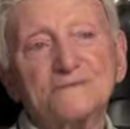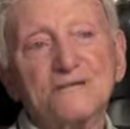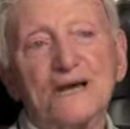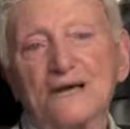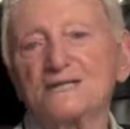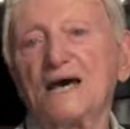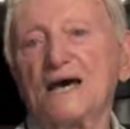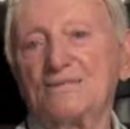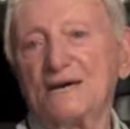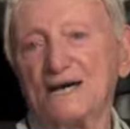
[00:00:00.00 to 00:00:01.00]
the hand the
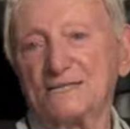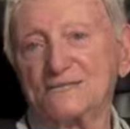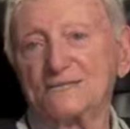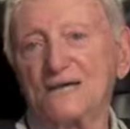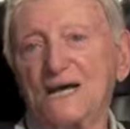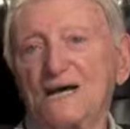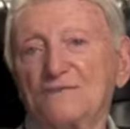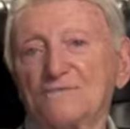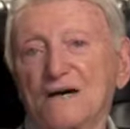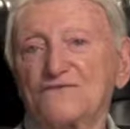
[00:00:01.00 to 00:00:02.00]
ham hands.
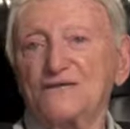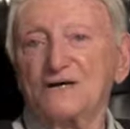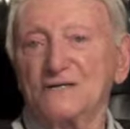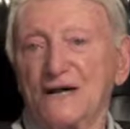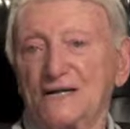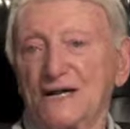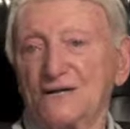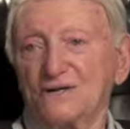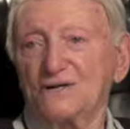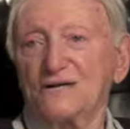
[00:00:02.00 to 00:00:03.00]
But I found out
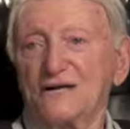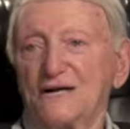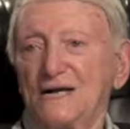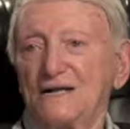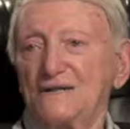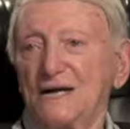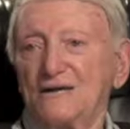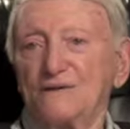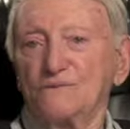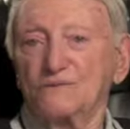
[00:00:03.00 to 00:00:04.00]
later
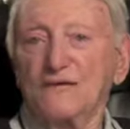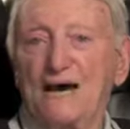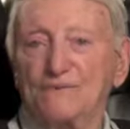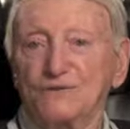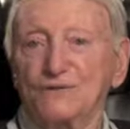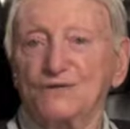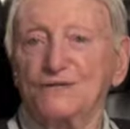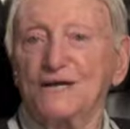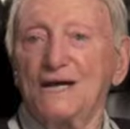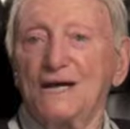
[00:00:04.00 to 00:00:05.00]
that he was
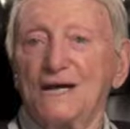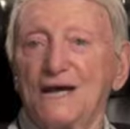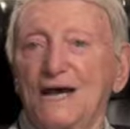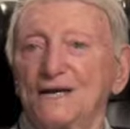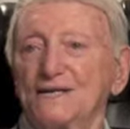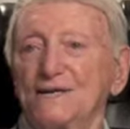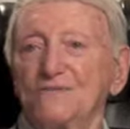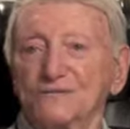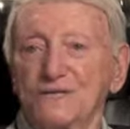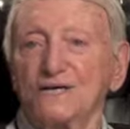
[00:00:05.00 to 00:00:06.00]
captured and he
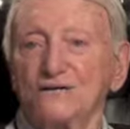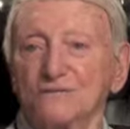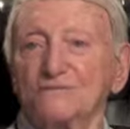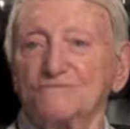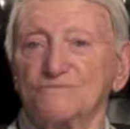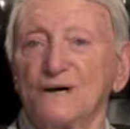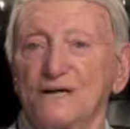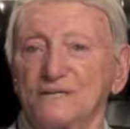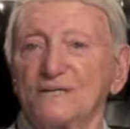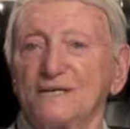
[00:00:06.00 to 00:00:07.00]
was killed
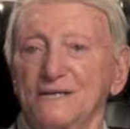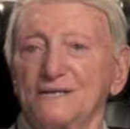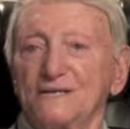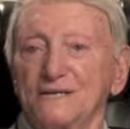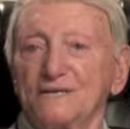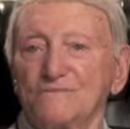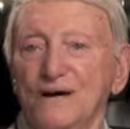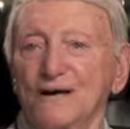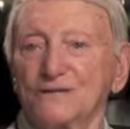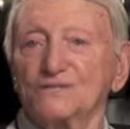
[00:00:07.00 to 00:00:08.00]
by the
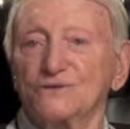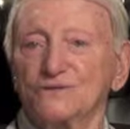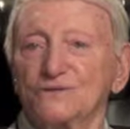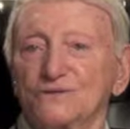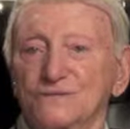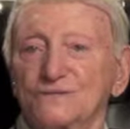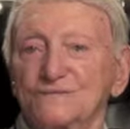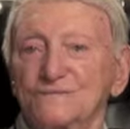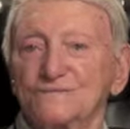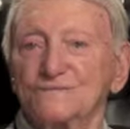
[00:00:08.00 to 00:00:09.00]
by our soldiers.
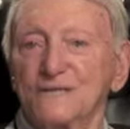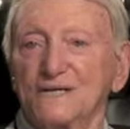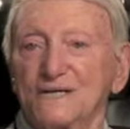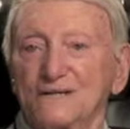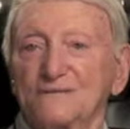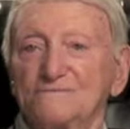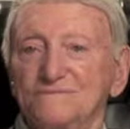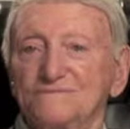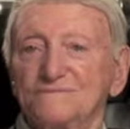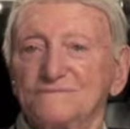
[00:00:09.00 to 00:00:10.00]
They killed
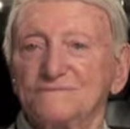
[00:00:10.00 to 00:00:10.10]
him.